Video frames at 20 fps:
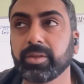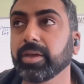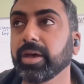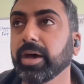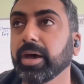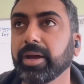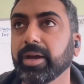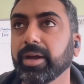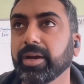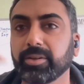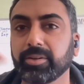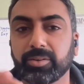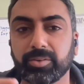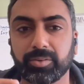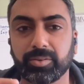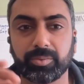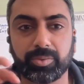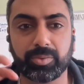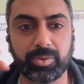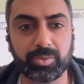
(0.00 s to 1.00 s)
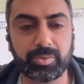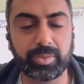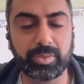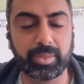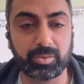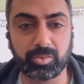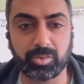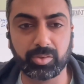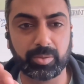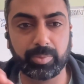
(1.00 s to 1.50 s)
I agree with you
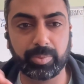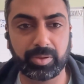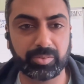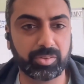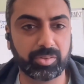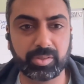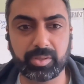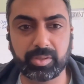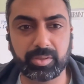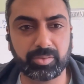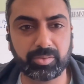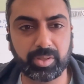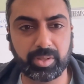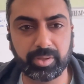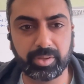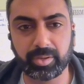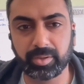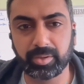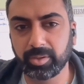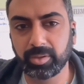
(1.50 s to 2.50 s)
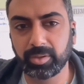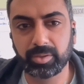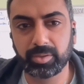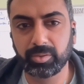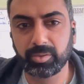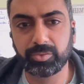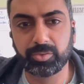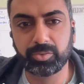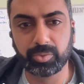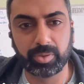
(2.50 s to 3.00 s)
that there's like a bunch of things that like
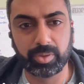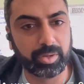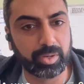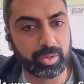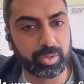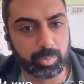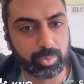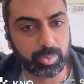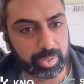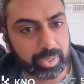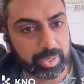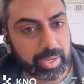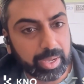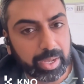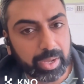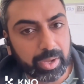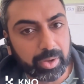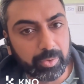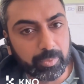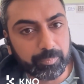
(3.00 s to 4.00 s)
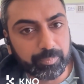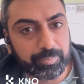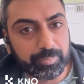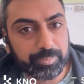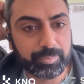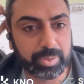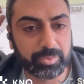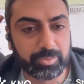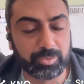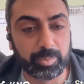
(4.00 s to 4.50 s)
don't end up working out,
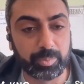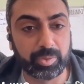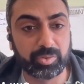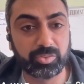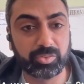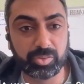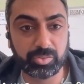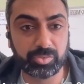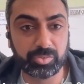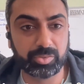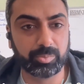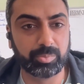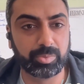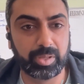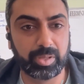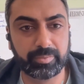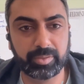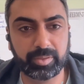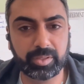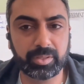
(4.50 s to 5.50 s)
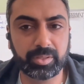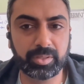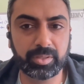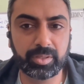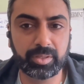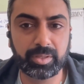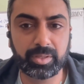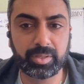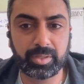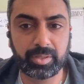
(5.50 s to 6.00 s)
but from a system level,
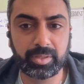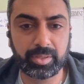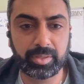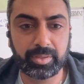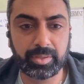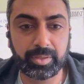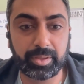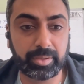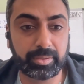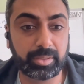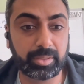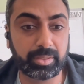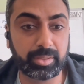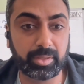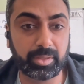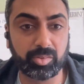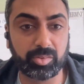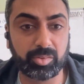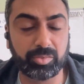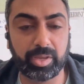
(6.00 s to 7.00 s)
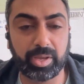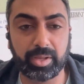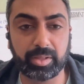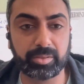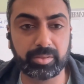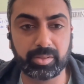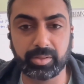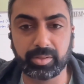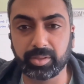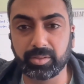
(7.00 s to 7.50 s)
I think that's
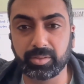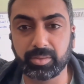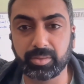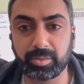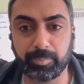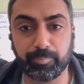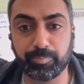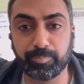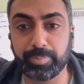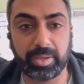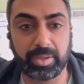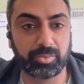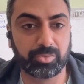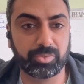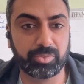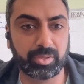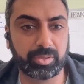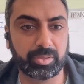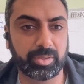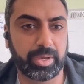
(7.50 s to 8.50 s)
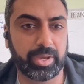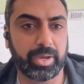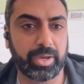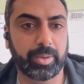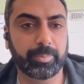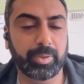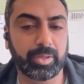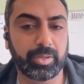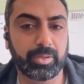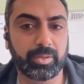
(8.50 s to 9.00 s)
exactly like the best thing to
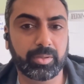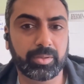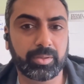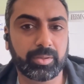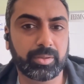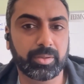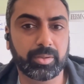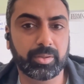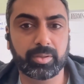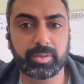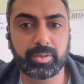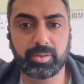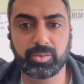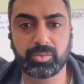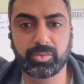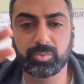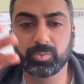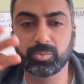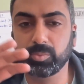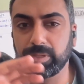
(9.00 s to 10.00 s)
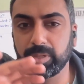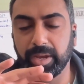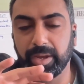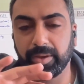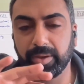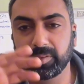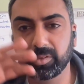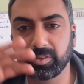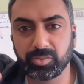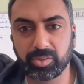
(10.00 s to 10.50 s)
happen is we
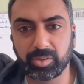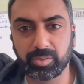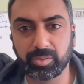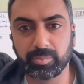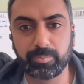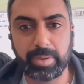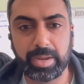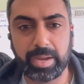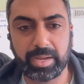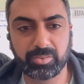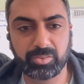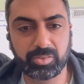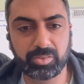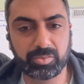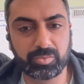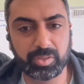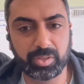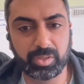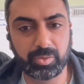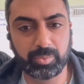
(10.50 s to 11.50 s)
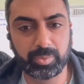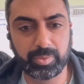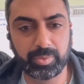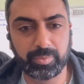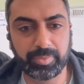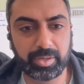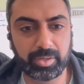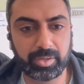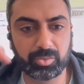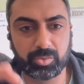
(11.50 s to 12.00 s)
have this like massive
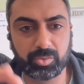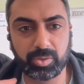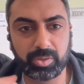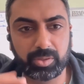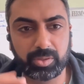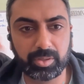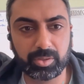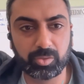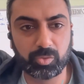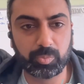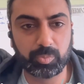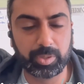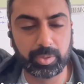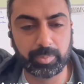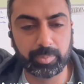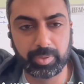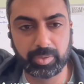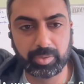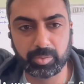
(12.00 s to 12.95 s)
tailwind that has created experimental